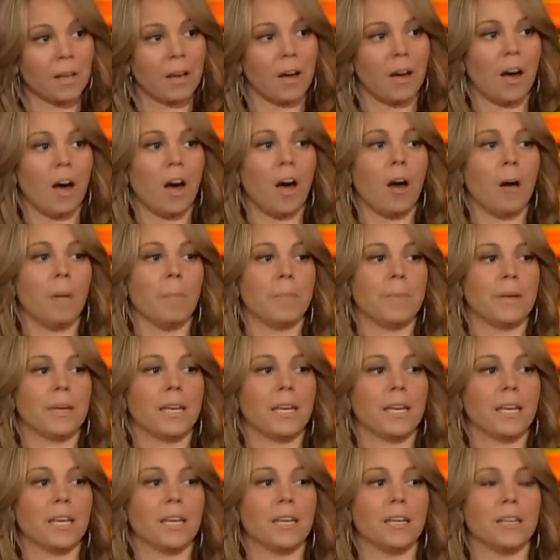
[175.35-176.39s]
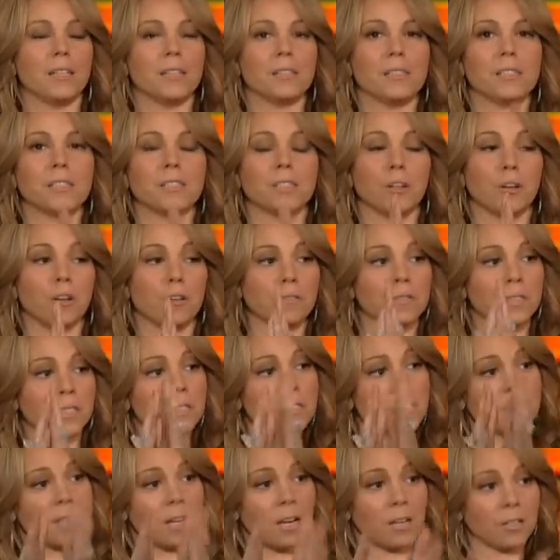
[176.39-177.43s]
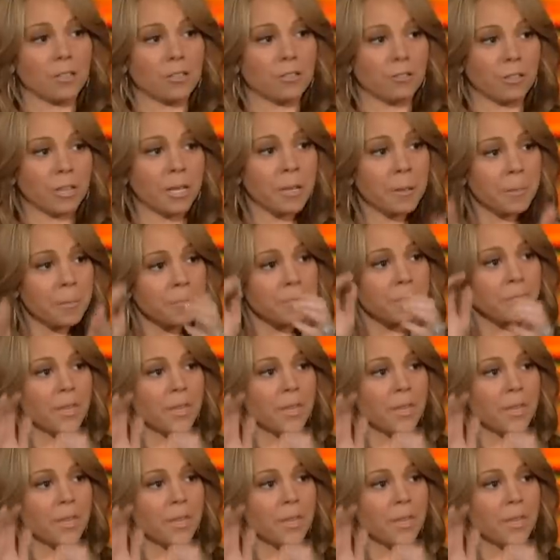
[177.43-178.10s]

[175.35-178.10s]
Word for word: Um, he served his country.